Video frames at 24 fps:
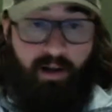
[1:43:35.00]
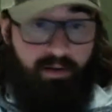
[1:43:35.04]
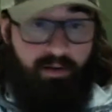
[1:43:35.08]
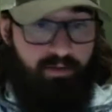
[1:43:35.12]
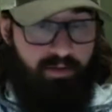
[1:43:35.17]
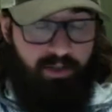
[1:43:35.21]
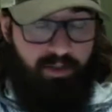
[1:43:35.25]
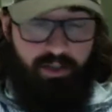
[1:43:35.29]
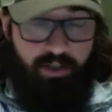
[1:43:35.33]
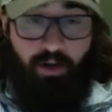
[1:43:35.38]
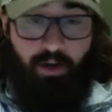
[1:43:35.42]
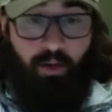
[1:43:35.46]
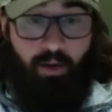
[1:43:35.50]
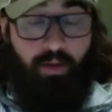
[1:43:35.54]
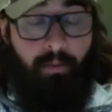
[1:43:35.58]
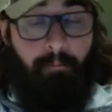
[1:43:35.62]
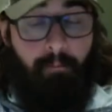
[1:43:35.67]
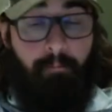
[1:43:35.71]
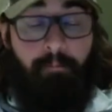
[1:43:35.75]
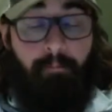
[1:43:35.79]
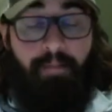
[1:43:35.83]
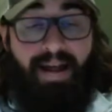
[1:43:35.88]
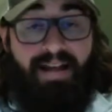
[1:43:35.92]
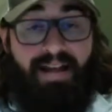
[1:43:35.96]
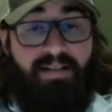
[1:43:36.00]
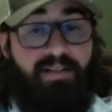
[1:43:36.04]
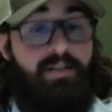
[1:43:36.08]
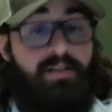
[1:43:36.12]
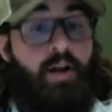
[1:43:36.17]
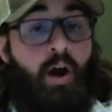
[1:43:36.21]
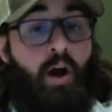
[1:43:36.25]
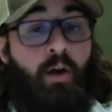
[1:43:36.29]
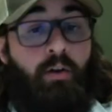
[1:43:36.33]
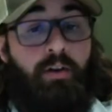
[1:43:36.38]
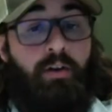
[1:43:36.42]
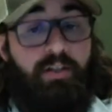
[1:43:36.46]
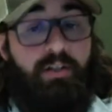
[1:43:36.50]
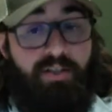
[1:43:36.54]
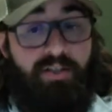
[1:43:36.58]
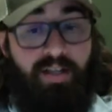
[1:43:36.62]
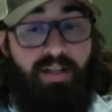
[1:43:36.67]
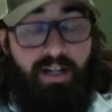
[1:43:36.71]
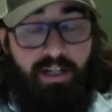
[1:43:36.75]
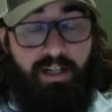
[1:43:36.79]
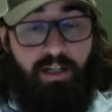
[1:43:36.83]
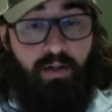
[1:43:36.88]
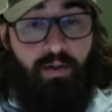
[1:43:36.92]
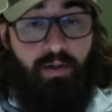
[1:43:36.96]
you know, the best knowledge
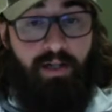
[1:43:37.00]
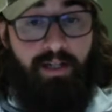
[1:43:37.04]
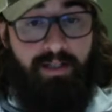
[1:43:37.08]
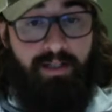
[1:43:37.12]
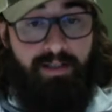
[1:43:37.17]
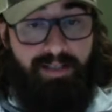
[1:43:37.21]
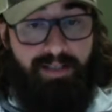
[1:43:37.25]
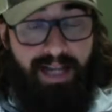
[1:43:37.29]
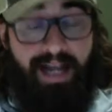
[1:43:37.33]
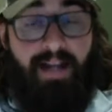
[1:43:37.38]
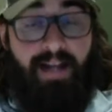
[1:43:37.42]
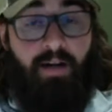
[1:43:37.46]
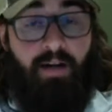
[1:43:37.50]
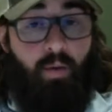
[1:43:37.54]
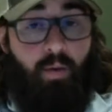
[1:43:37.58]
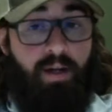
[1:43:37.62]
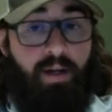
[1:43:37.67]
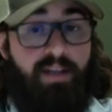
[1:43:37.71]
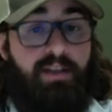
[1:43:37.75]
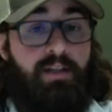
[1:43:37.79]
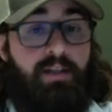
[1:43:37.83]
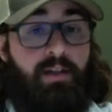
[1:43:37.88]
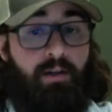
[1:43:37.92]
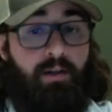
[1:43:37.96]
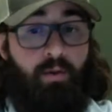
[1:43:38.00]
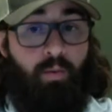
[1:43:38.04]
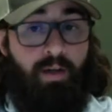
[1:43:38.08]
that you can take with you,